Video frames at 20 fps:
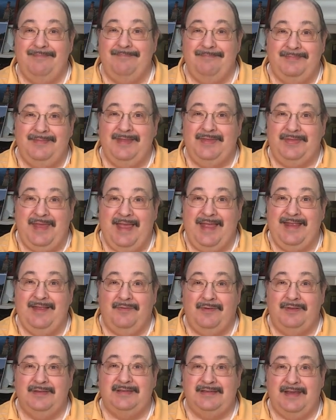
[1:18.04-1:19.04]

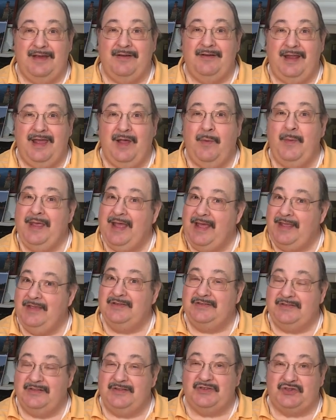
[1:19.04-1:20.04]
Nathaniel and Sarah and I, we got
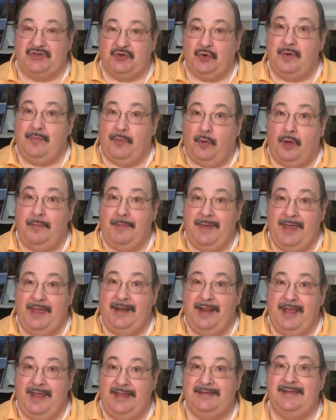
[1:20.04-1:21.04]
used to the store-bought
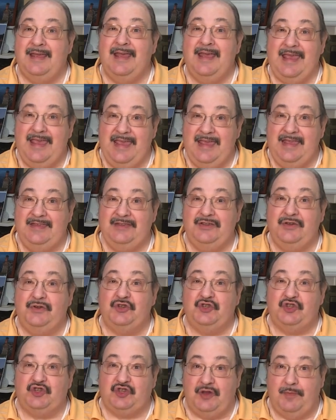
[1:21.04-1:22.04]
mayonnaise.
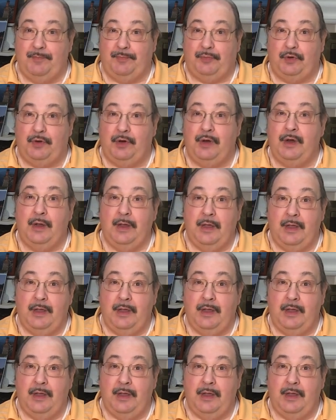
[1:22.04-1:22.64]
Easier, simpler.